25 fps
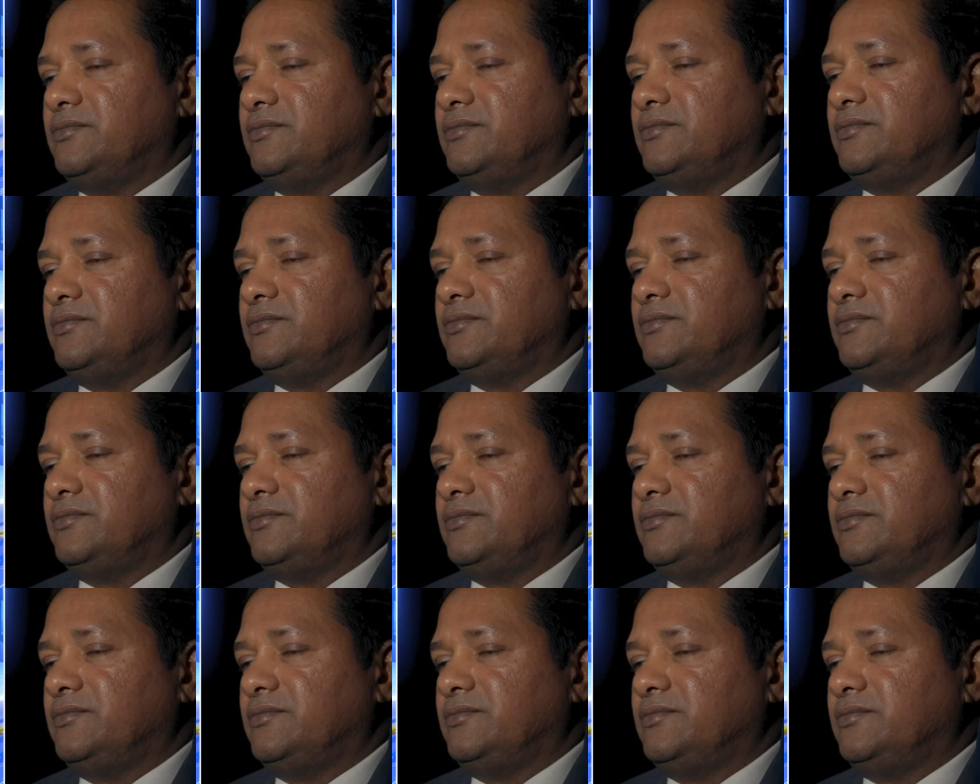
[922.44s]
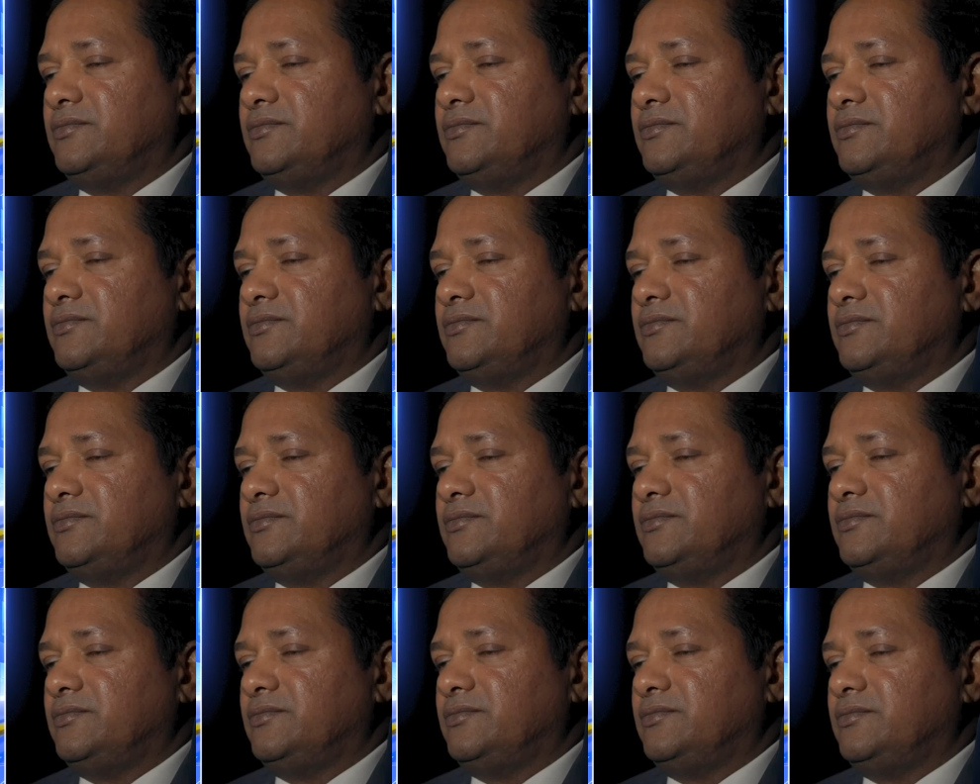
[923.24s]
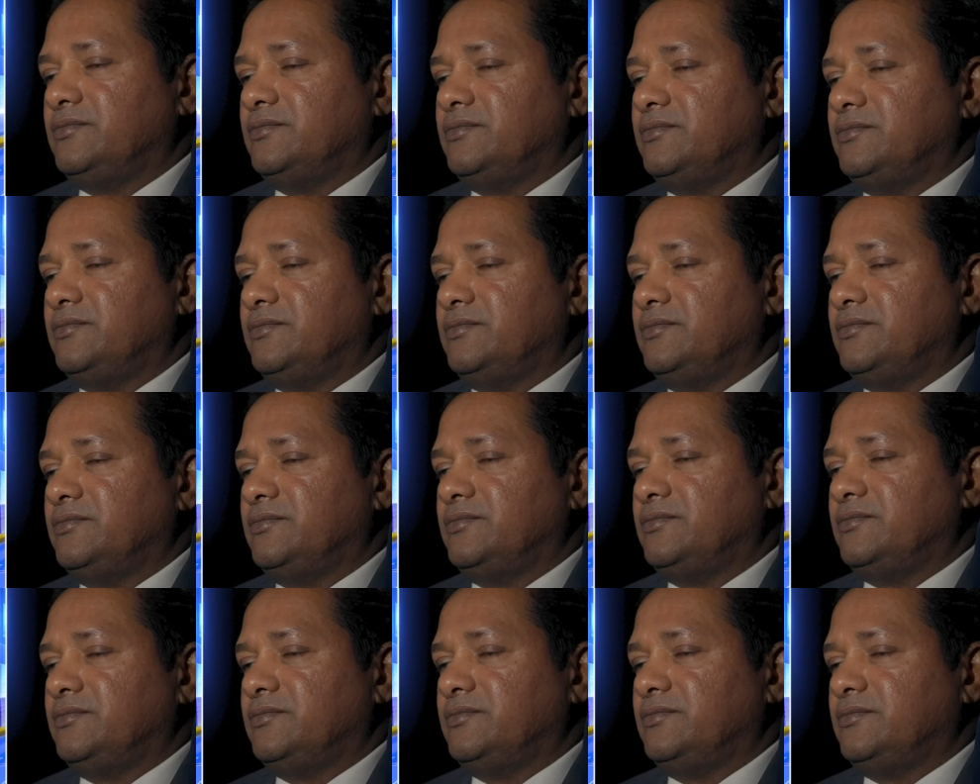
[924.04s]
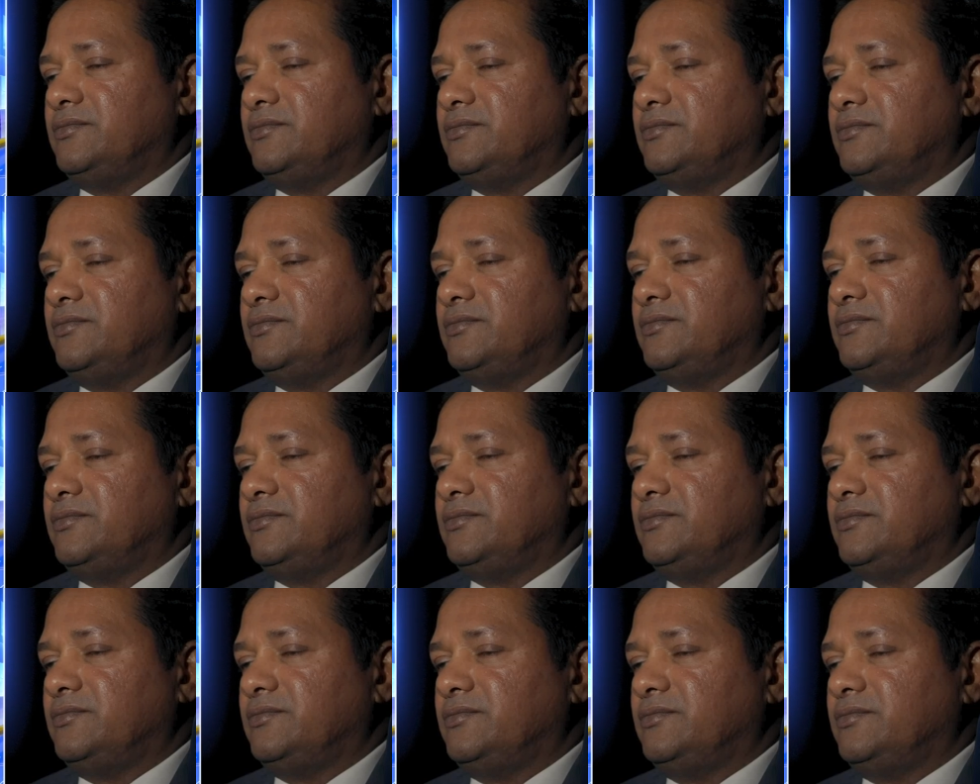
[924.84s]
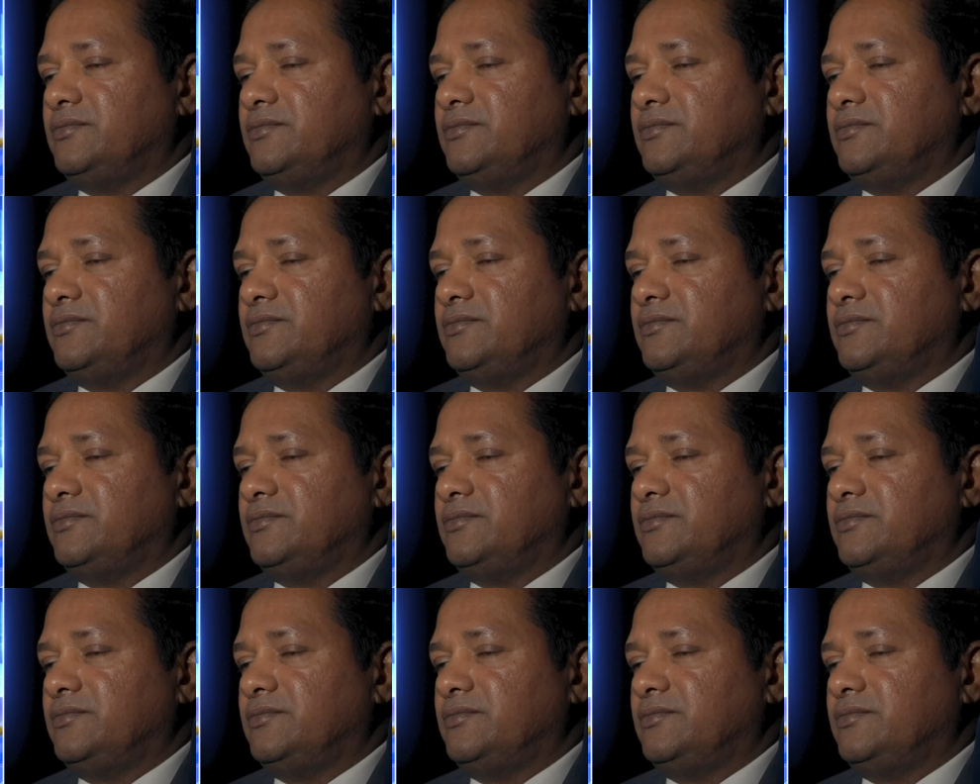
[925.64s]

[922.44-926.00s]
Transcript: No words are spoken by the person on screen.